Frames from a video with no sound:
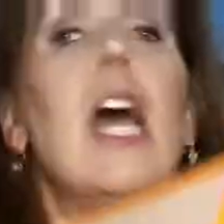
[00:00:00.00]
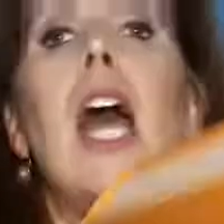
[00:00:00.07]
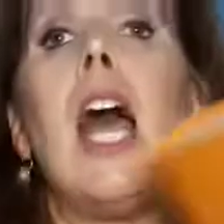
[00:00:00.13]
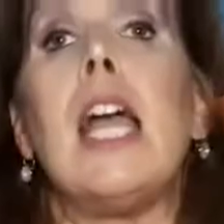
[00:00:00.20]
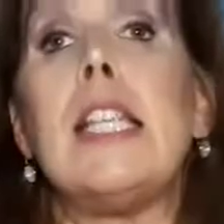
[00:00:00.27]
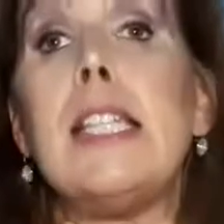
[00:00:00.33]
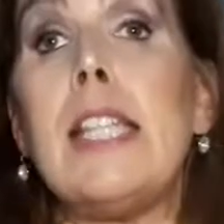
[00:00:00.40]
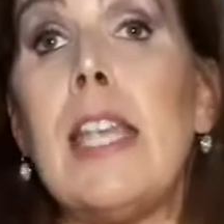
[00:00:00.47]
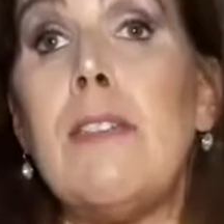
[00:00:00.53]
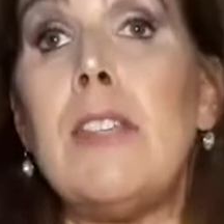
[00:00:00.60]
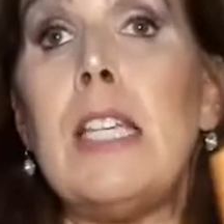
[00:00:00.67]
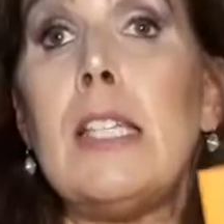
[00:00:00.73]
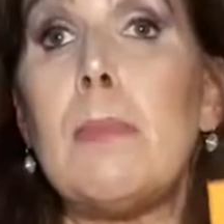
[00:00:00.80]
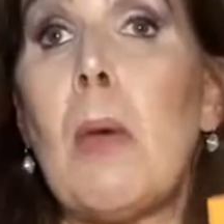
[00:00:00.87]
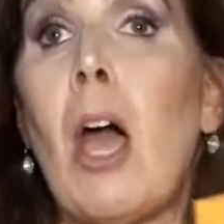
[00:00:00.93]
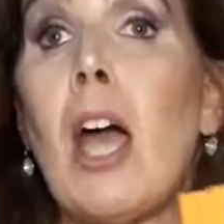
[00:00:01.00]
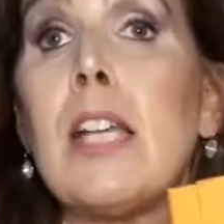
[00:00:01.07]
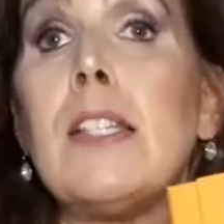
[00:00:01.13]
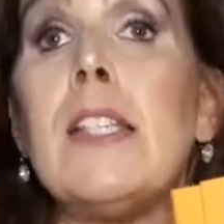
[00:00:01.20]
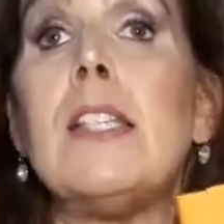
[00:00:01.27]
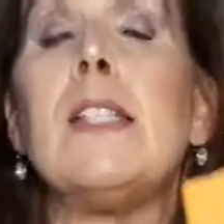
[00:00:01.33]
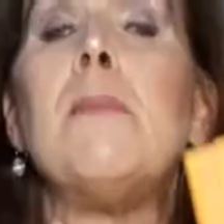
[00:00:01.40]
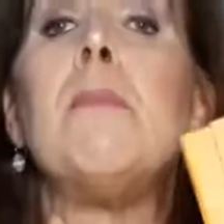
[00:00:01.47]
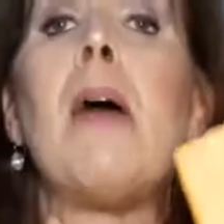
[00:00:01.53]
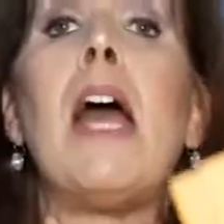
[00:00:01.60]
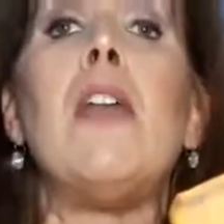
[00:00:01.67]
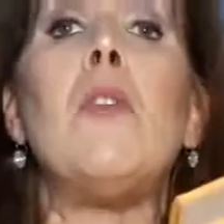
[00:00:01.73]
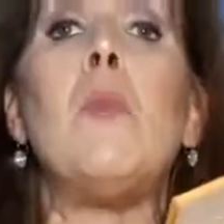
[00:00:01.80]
I save these boxes, and by the